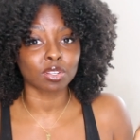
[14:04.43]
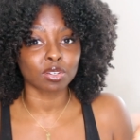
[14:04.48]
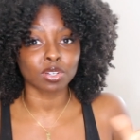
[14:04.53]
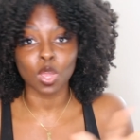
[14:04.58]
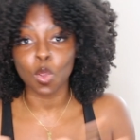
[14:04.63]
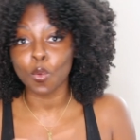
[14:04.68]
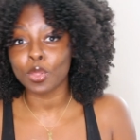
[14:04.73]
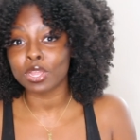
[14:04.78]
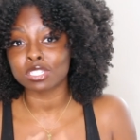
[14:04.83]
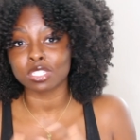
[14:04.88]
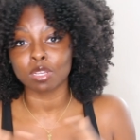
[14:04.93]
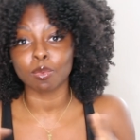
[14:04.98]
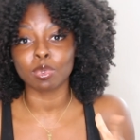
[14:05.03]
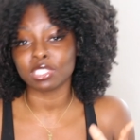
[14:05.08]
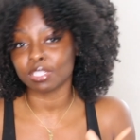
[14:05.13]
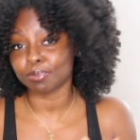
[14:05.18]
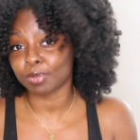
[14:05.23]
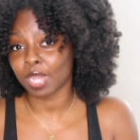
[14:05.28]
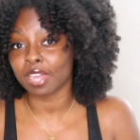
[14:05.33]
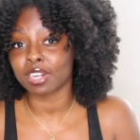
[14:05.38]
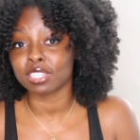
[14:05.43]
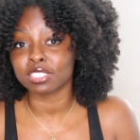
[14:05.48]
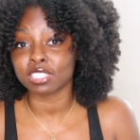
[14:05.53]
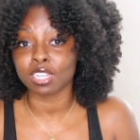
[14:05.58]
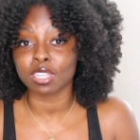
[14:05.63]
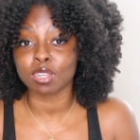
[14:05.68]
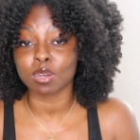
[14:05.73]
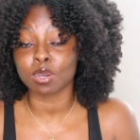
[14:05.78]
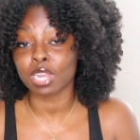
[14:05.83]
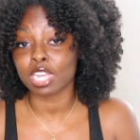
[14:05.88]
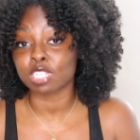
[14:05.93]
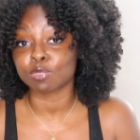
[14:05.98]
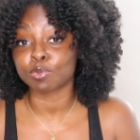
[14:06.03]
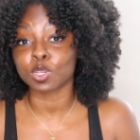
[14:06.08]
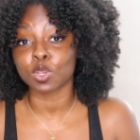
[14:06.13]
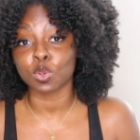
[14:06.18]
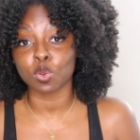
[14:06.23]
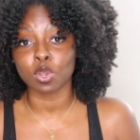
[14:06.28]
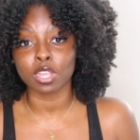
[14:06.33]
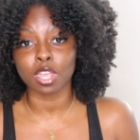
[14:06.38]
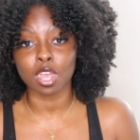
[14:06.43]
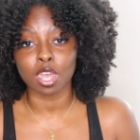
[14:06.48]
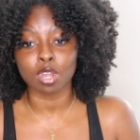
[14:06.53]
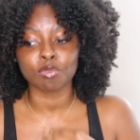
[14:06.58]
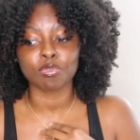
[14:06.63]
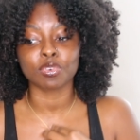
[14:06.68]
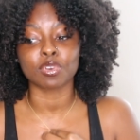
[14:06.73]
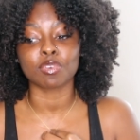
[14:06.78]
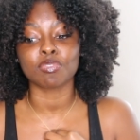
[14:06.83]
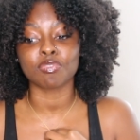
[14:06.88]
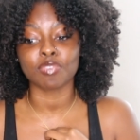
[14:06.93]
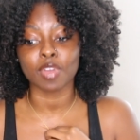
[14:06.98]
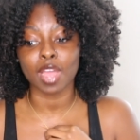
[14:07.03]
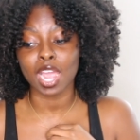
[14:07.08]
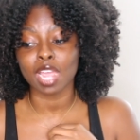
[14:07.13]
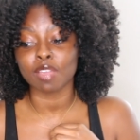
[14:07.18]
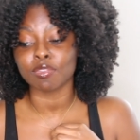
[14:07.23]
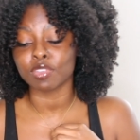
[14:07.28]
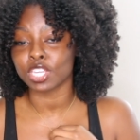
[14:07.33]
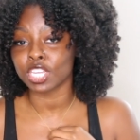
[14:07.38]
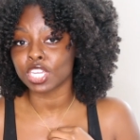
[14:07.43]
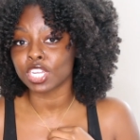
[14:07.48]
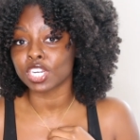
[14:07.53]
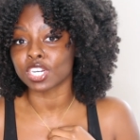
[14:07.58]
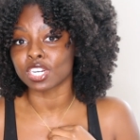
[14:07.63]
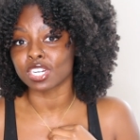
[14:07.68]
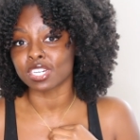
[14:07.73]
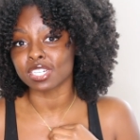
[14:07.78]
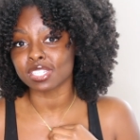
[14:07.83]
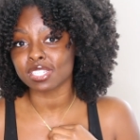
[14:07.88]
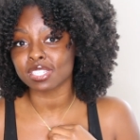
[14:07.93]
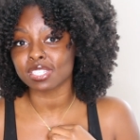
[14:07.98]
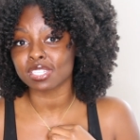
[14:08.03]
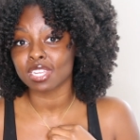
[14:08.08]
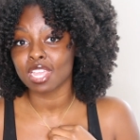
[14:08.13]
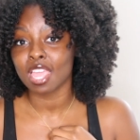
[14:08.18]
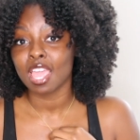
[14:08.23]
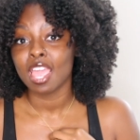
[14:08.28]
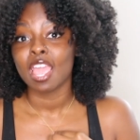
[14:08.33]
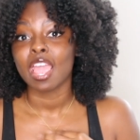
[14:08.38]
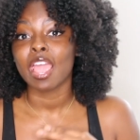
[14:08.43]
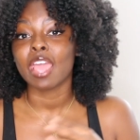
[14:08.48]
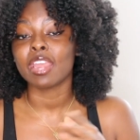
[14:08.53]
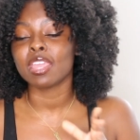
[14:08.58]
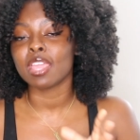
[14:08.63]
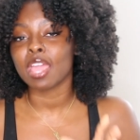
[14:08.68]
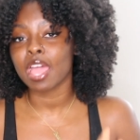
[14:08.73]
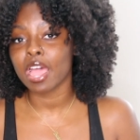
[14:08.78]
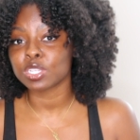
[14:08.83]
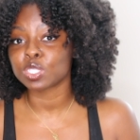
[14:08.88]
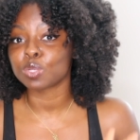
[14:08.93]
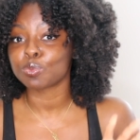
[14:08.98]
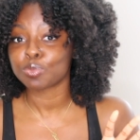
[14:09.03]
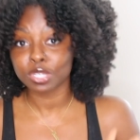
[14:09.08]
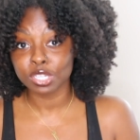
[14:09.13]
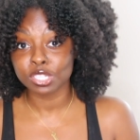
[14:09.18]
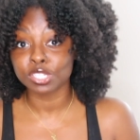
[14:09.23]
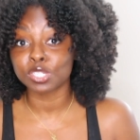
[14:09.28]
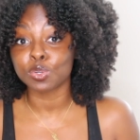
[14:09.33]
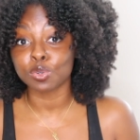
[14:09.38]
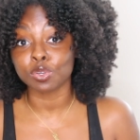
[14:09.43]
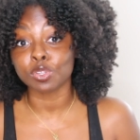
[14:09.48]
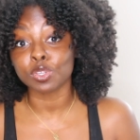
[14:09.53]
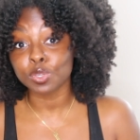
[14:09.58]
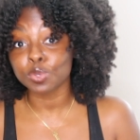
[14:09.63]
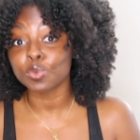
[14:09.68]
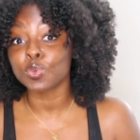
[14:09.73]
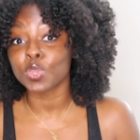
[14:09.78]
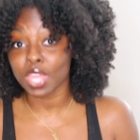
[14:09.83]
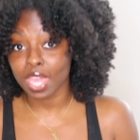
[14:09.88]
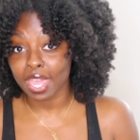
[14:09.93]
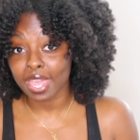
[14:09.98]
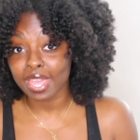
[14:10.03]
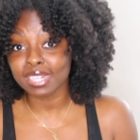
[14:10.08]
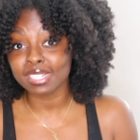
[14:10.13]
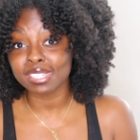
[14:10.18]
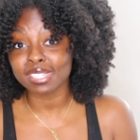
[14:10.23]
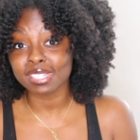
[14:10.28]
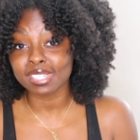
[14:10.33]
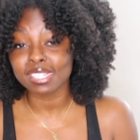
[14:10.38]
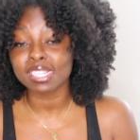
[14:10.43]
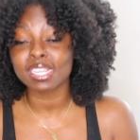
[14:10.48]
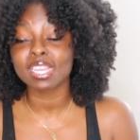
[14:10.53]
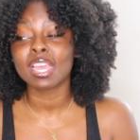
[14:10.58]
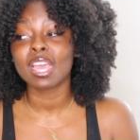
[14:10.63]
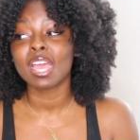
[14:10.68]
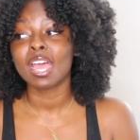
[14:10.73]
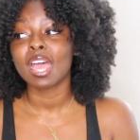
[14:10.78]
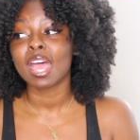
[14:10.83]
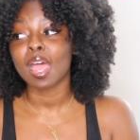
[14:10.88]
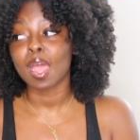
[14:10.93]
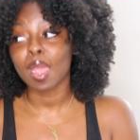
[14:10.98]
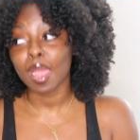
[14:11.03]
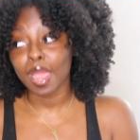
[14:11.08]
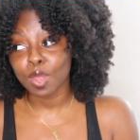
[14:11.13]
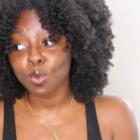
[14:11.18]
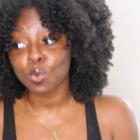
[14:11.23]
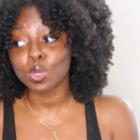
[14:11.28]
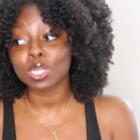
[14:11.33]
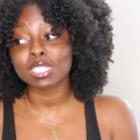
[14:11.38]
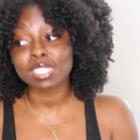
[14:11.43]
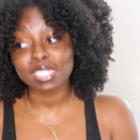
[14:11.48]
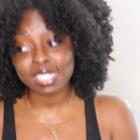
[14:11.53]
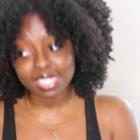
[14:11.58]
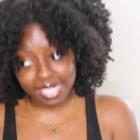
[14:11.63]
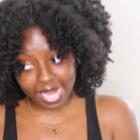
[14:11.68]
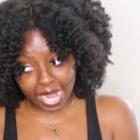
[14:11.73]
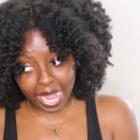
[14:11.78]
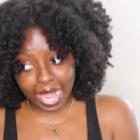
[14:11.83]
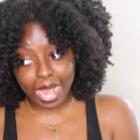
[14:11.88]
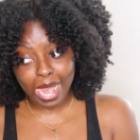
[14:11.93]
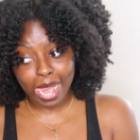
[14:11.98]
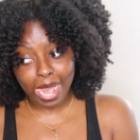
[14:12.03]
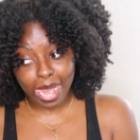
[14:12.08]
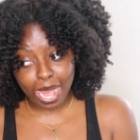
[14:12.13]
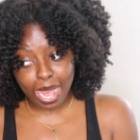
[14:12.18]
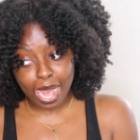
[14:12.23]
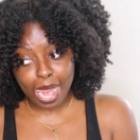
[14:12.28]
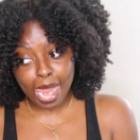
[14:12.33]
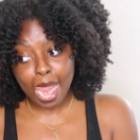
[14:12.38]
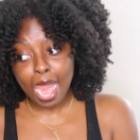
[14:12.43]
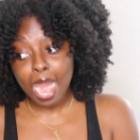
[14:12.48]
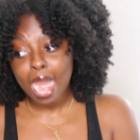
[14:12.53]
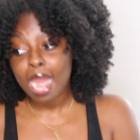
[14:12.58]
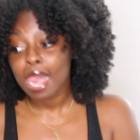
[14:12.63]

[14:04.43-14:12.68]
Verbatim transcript: knowing so much about each other has been going on for five years and he hasn't pursued you yet, I would say